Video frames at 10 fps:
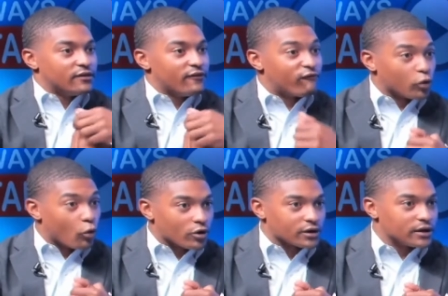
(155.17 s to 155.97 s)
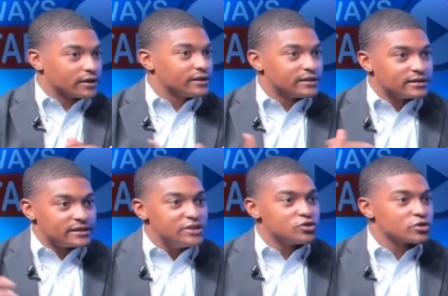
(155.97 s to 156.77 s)
Florida.
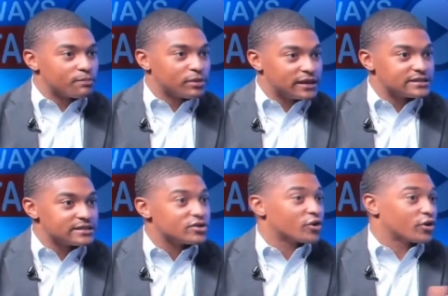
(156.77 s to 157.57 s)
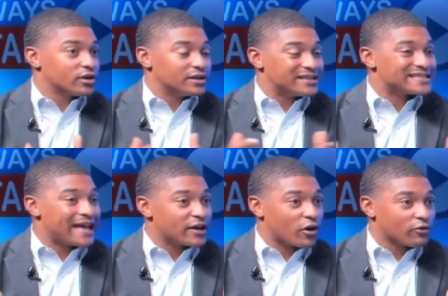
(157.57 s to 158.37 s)
These are the places that are going to decide
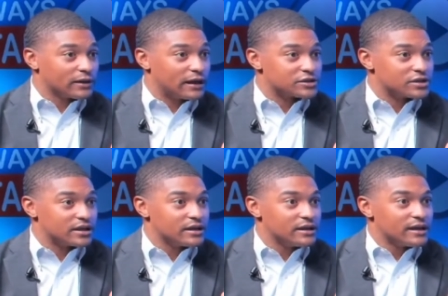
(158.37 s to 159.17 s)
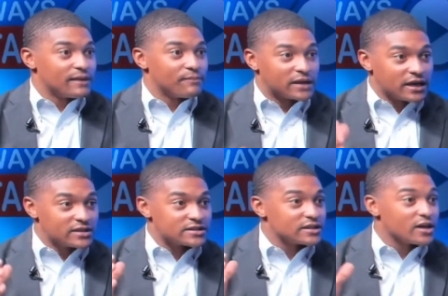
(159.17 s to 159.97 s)
our election. Did, because
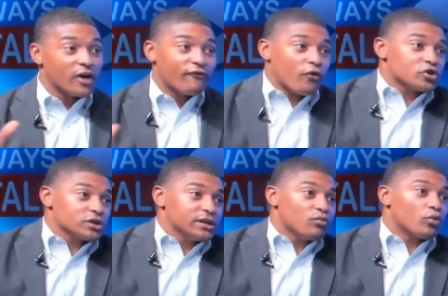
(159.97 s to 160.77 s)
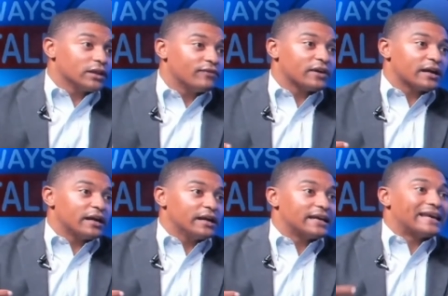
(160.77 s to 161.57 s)
so, but, unfortunately, we're living in
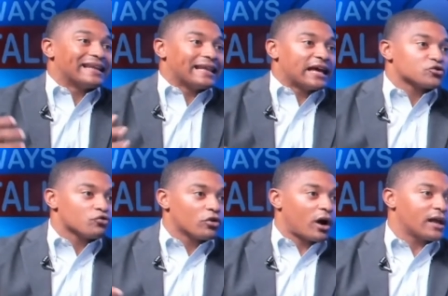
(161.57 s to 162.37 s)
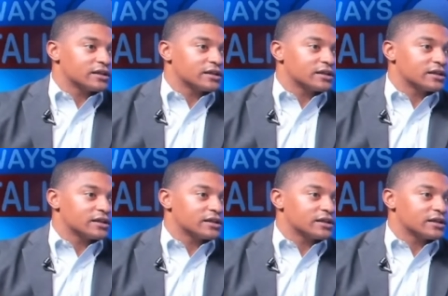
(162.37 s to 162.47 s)
an electoral college